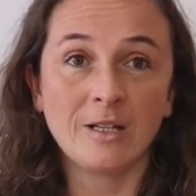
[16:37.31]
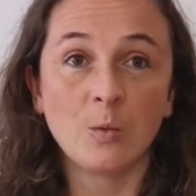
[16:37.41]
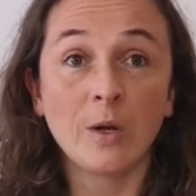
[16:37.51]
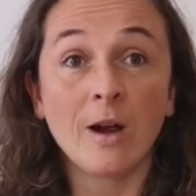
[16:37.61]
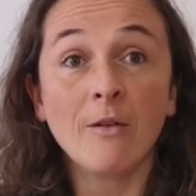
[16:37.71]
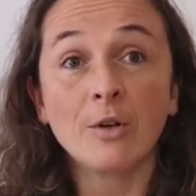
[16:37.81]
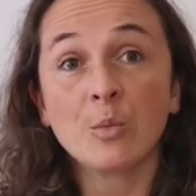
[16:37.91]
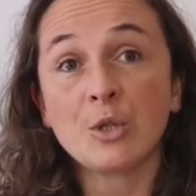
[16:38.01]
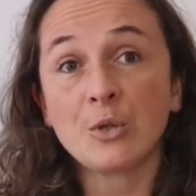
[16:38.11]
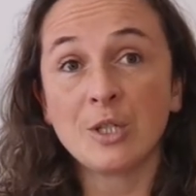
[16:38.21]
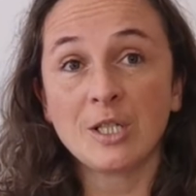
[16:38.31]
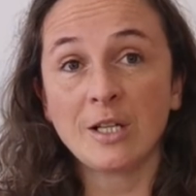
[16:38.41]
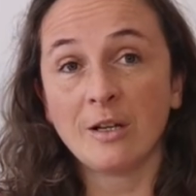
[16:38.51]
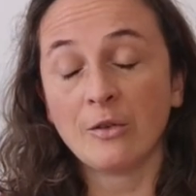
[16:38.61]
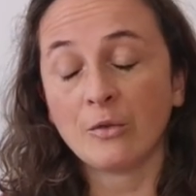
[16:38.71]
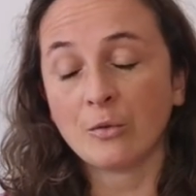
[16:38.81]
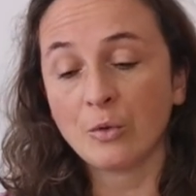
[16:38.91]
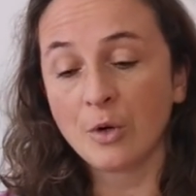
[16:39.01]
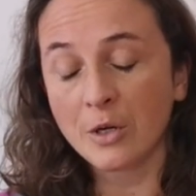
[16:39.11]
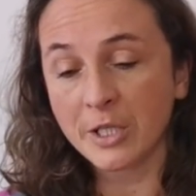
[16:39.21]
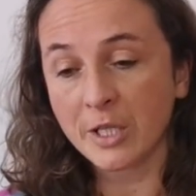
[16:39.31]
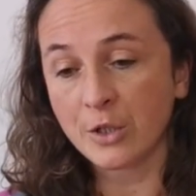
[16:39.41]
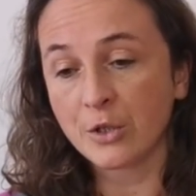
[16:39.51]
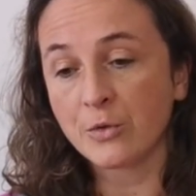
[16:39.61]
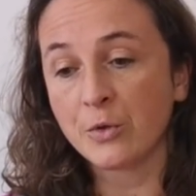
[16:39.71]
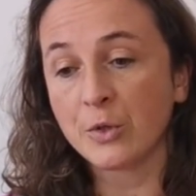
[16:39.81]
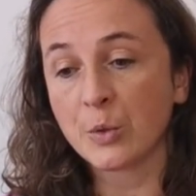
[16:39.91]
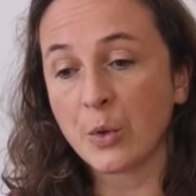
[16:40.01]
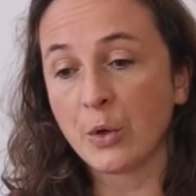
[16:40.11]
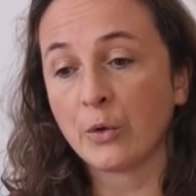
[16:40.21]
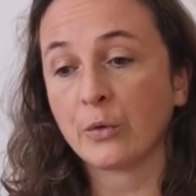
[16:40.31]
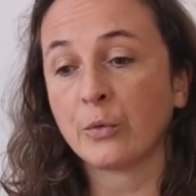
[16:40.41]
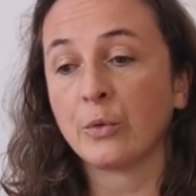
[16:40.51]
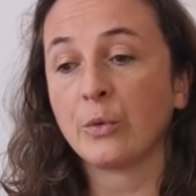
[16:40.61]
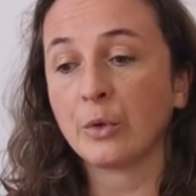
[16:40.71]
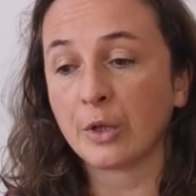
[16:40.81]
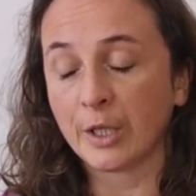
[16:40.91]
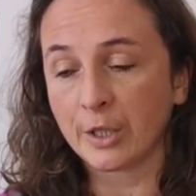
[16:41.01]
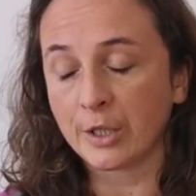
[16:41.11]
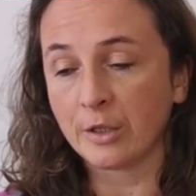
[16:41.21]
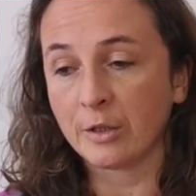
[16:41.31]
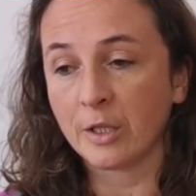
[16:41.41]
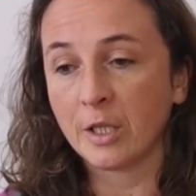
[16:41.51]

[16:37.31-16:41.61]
And we have an opportunity through our touch, through this work, through the connection,